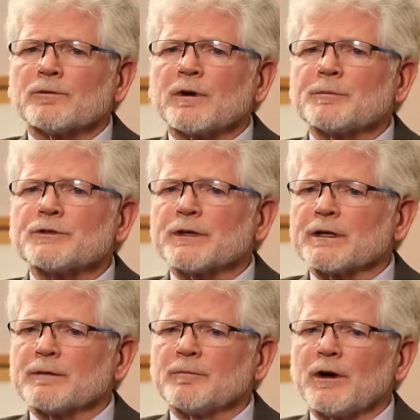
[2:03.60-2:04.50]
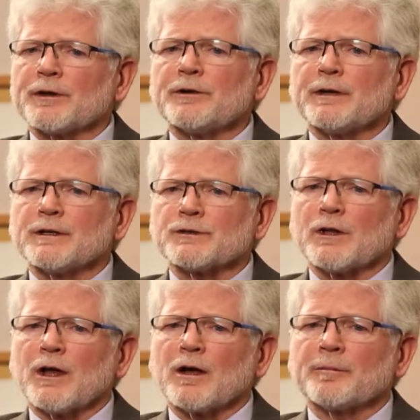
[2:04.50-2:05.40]
representing moderate
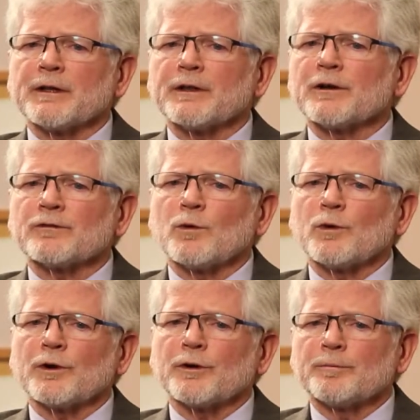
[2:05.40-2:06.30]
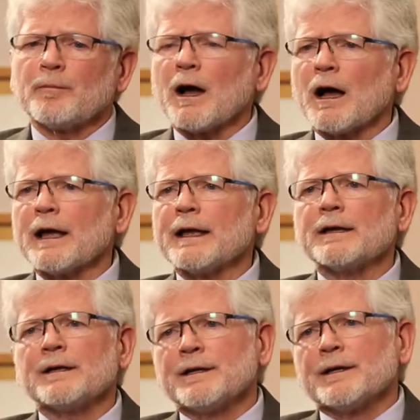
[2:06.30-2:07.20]
Islam, and therefore my